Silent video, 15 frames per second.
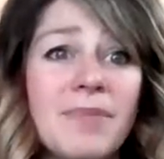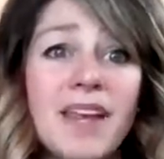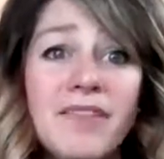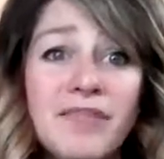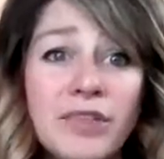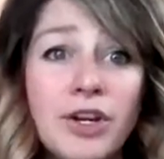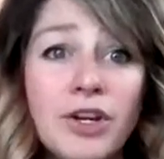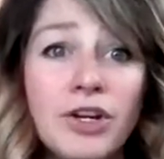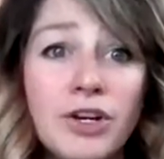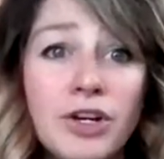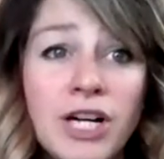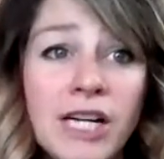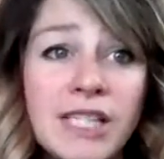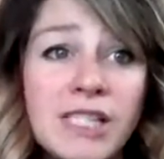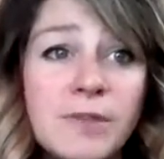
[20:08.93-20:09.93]
If they're your
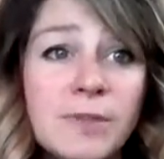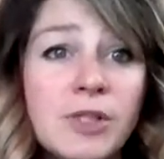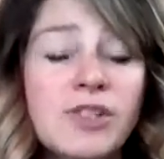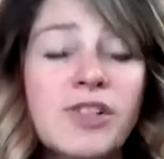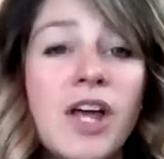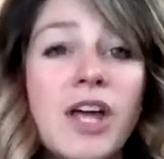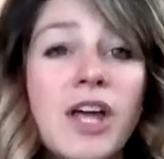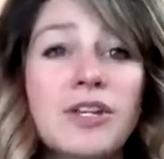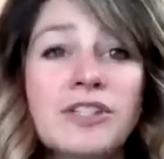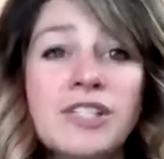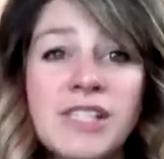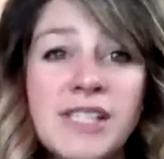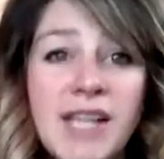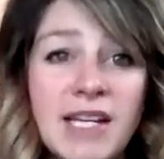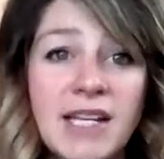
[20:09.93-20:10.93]
customers, you're
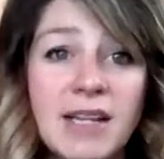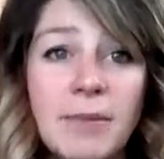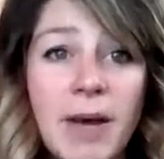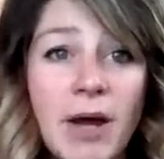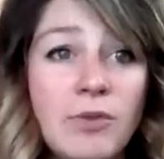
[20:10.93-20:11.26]
sending them